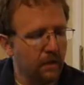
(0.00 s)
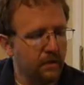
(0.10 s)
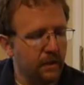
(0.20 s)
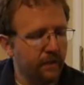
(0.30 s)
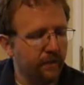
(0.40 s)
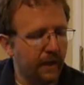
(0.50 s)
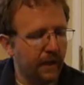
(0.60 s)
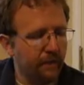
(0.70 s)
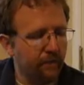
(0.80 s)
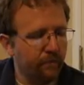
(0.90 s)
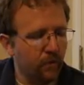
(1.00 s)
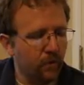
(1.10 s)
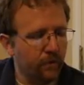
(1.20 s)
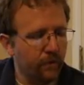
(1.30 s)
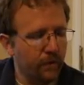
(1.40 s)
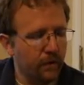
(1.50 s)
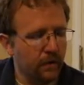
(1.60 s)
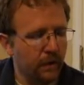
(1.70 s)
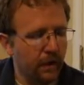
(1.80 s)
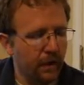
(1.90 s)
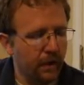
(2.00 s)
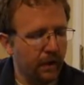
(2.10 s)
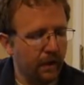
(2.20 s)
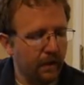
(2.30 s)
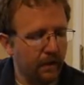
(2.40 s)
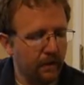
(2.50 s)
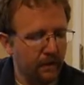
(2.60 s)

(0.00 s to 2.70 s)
D flat, 4th fret on the A.